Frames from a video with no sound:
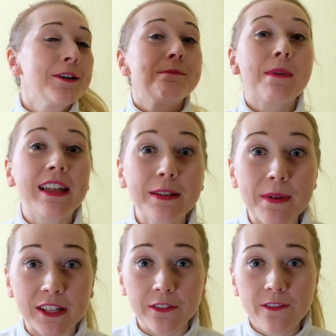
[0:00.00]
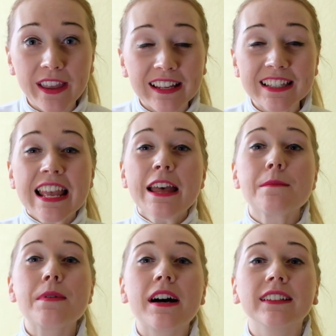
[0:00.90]
many, many things,
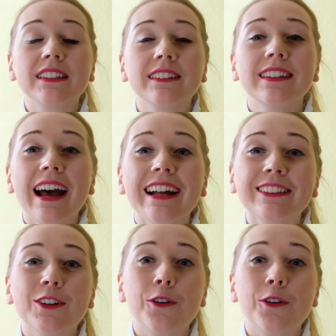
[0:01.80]
but that